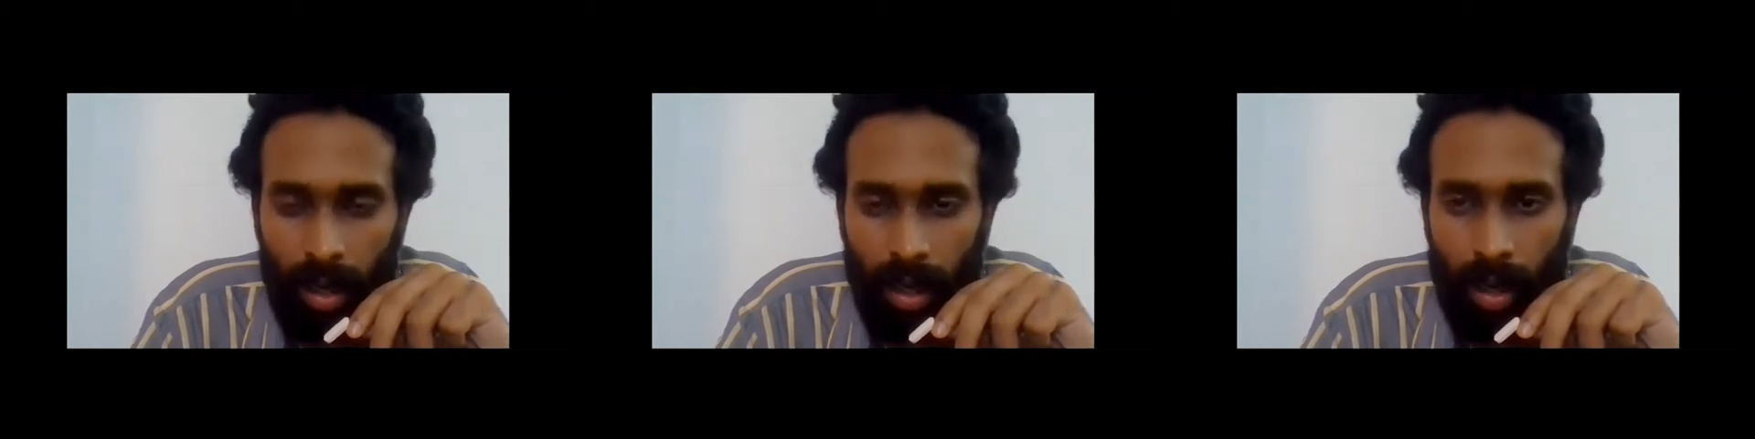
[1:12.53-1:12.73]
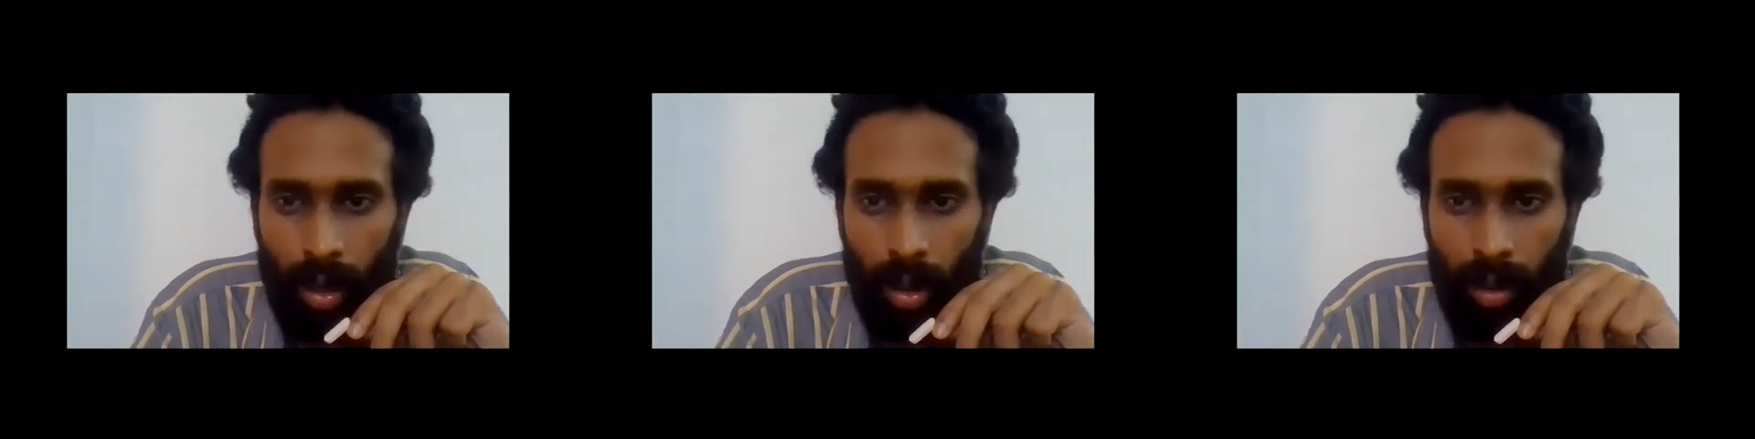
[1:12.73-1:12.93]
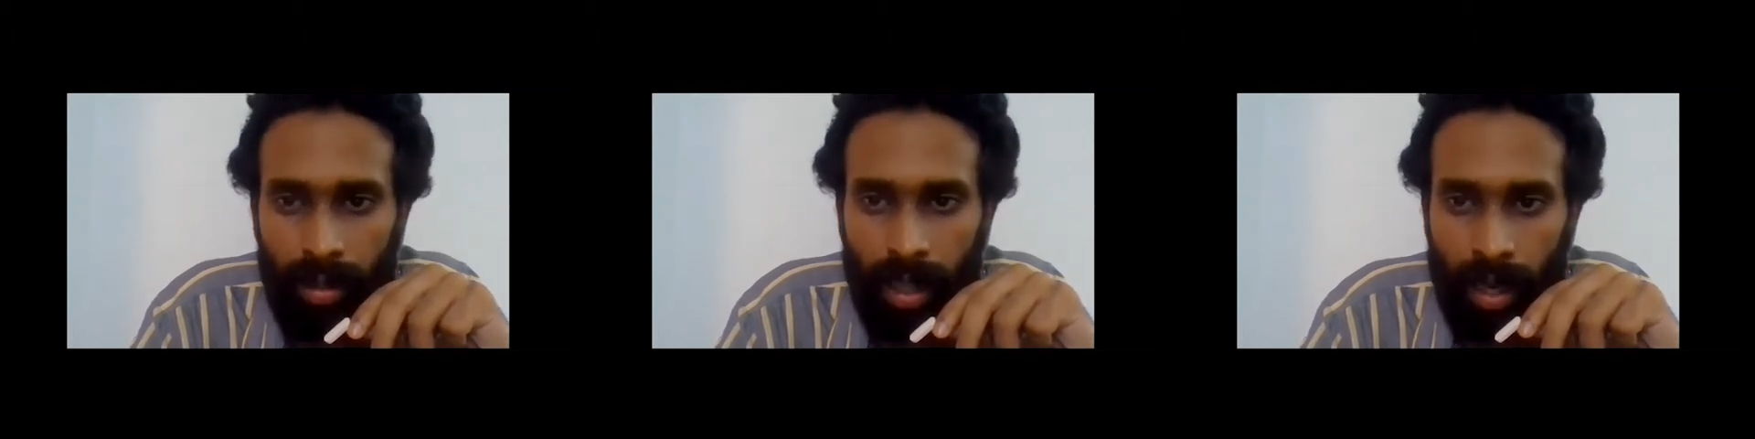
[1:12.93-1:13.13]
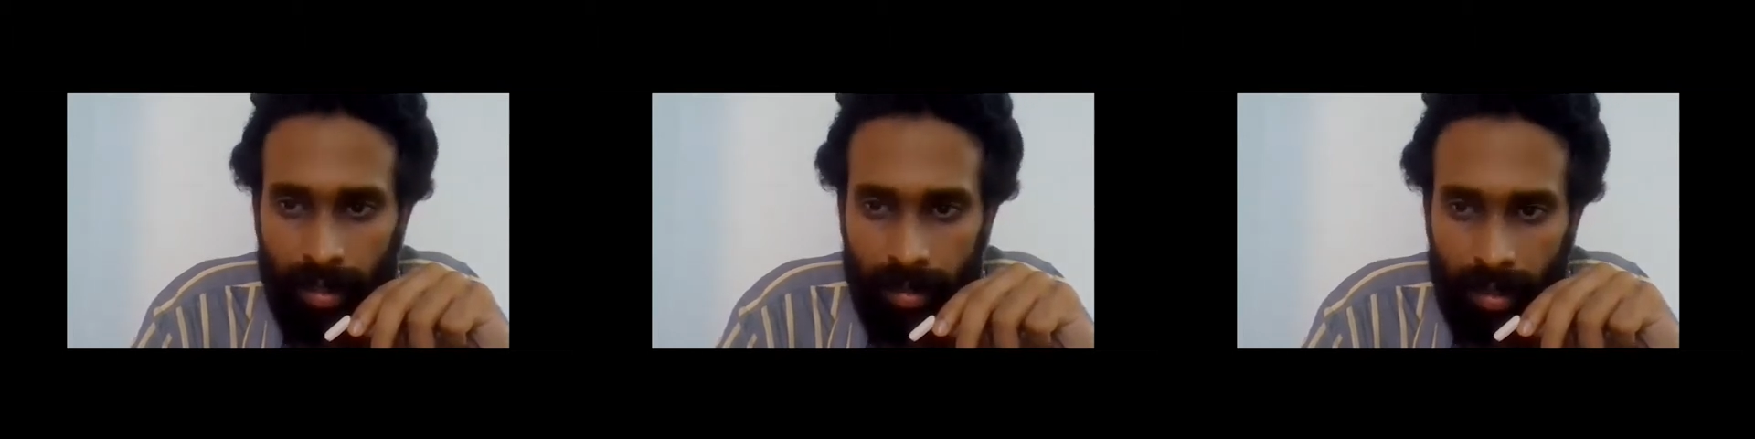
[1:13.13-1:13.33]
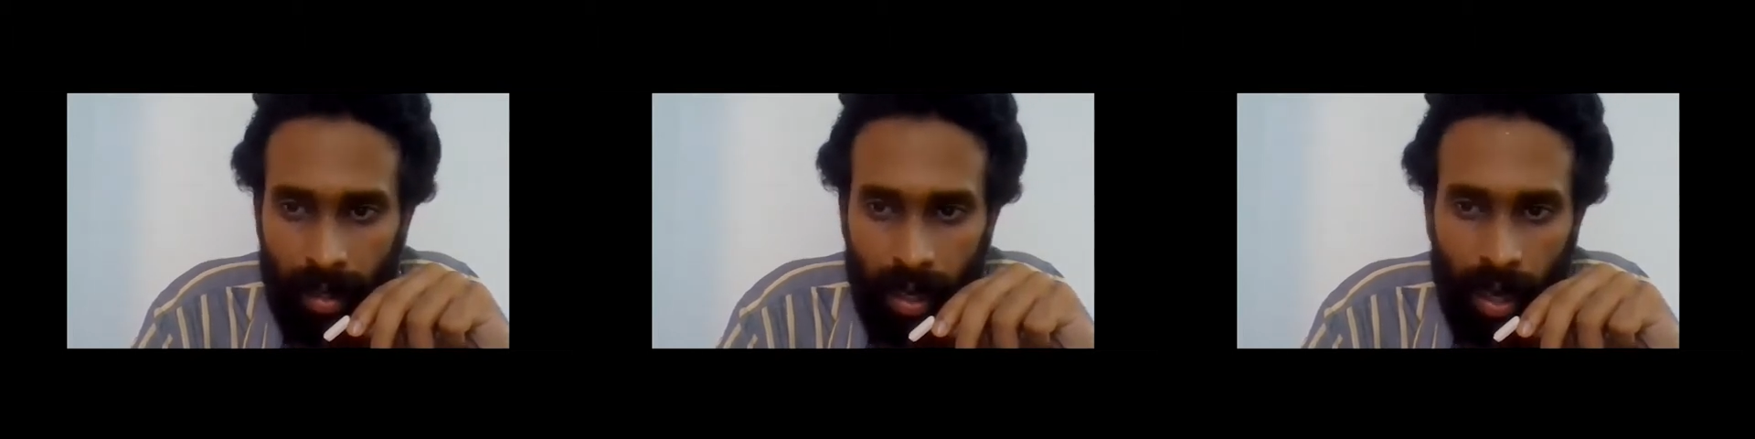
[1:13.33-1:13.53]
or Dar es
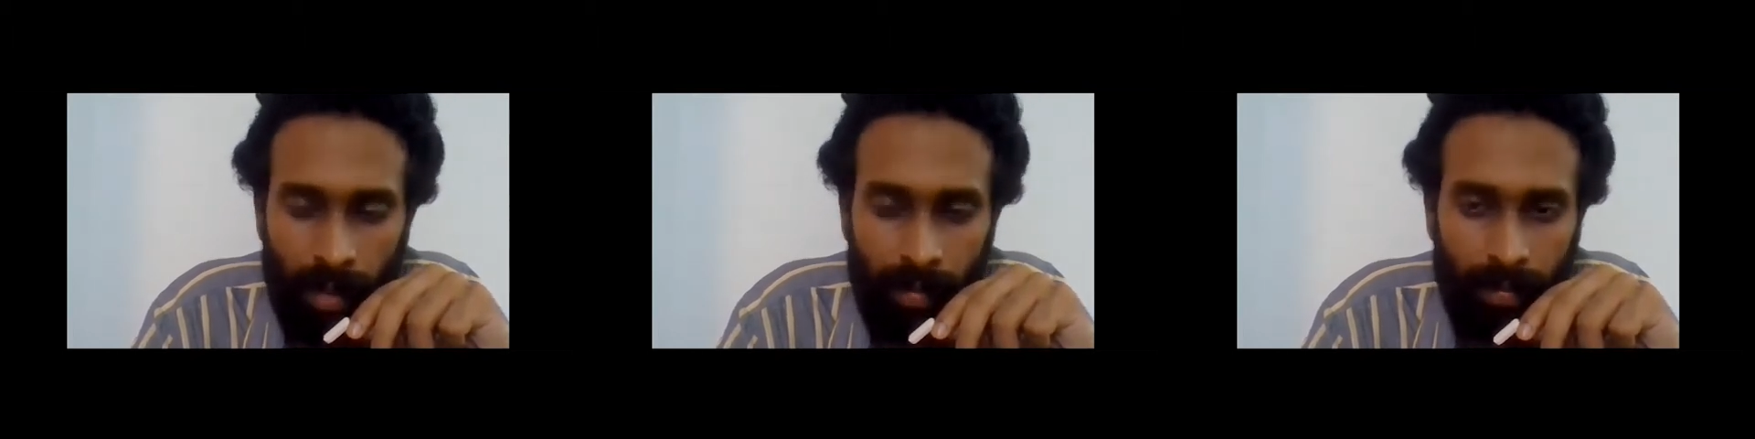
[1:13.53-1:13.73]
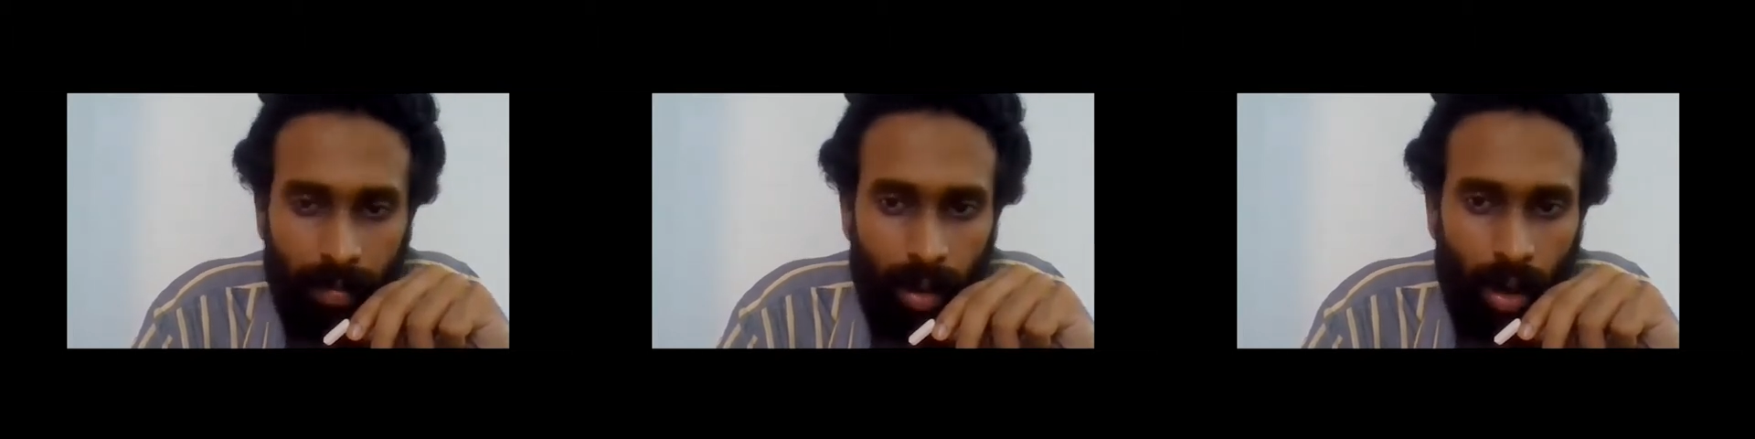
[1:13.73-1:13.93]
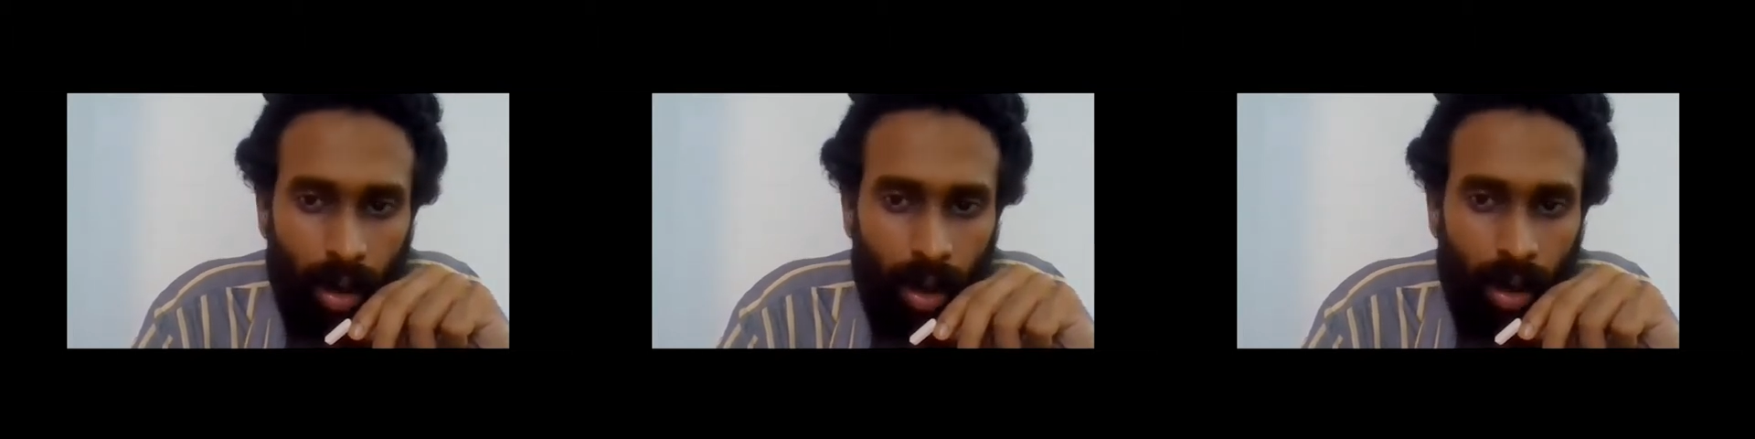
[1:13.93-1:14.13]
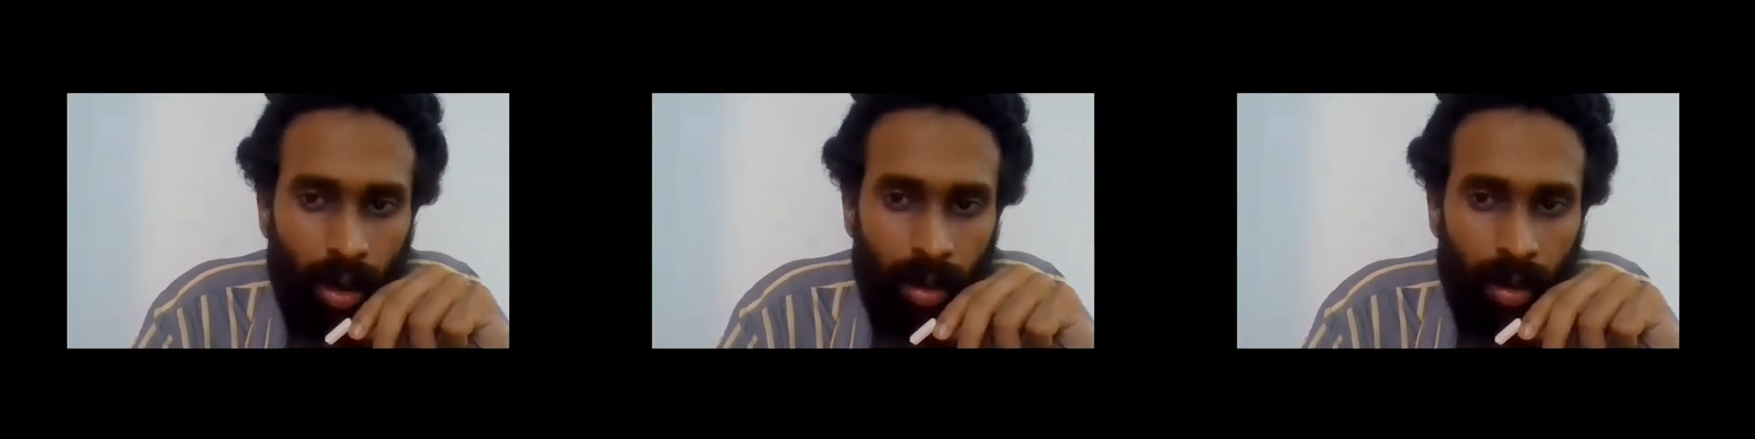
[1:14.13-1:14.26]
Salaam or